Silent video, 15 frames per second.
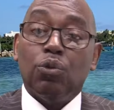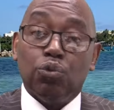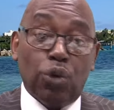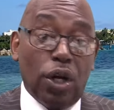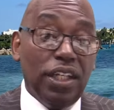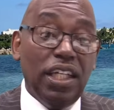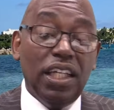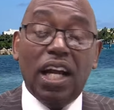
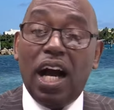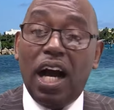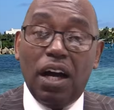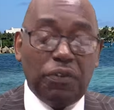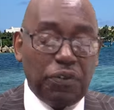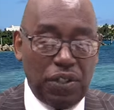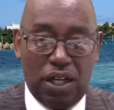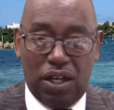running
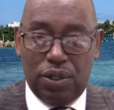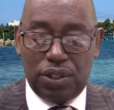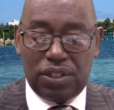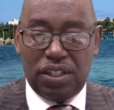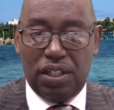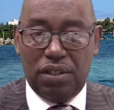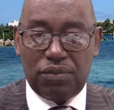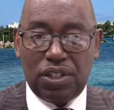after
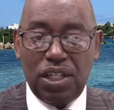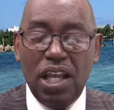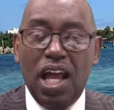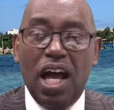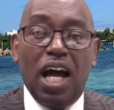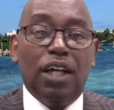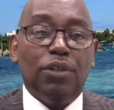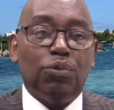ourselves
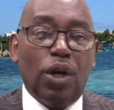and